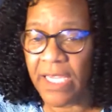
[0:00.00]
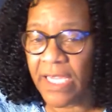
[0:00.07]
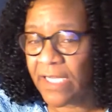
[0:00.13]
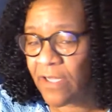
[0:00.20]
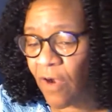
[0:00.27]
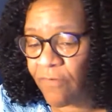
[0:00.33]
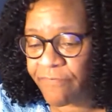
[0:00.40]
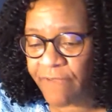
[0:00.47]

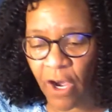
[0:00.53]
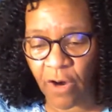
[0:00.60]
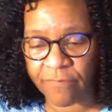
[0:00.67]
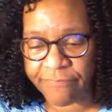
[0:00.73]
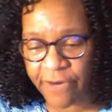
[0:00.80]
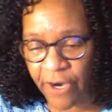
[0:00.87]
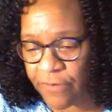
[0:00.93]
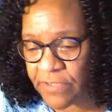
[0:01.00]
in
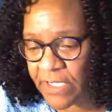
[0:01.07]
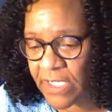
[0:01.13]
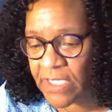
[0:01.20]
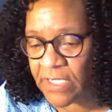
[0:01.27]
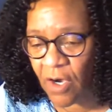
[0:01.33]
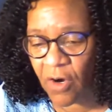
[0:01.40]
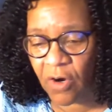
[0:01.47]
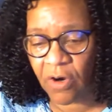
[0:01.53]

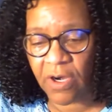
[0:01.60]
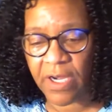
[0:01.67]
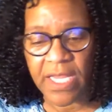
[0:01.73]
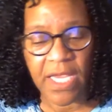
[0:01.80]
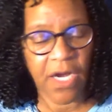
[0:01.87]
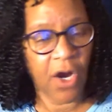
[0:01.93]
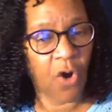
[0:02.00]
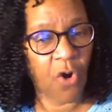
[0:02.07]
overtly or
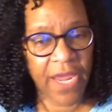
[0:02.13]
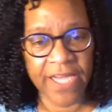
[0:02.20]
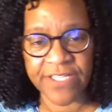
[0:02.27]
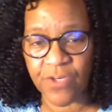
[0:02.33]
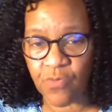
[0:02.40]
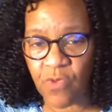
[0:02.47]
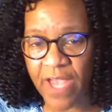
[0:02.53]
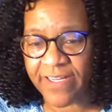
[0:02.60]
or
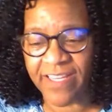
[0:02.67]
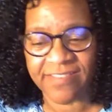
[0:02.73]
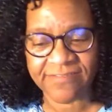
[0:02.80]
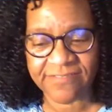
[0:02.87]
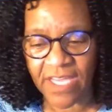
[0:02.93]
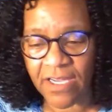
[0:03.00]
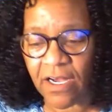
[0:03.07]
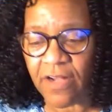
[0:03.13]
indirectly, it's
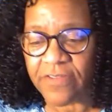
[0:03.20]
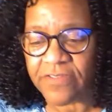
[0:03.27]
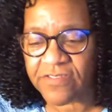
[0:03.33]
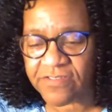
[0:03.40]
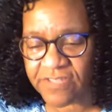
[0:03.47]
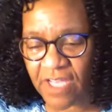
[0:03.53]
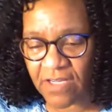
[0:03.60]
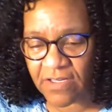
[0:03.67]
still
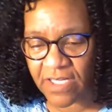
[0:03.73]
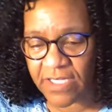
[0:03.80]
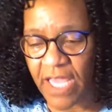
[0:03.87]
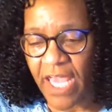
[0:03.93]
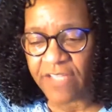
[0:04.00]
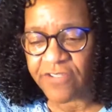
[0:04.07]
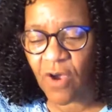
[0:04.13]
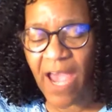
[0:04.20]
stealing.
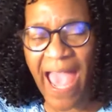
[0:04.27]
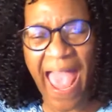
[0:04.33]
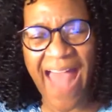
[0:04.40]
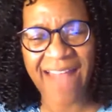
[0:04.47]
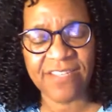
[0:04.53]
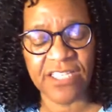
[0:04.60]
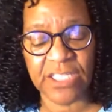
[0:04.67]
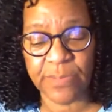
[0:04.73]
So
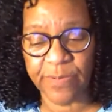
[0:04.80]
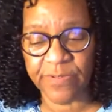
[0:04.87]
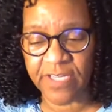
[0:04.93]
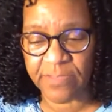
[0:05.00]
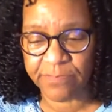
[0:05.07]
add to this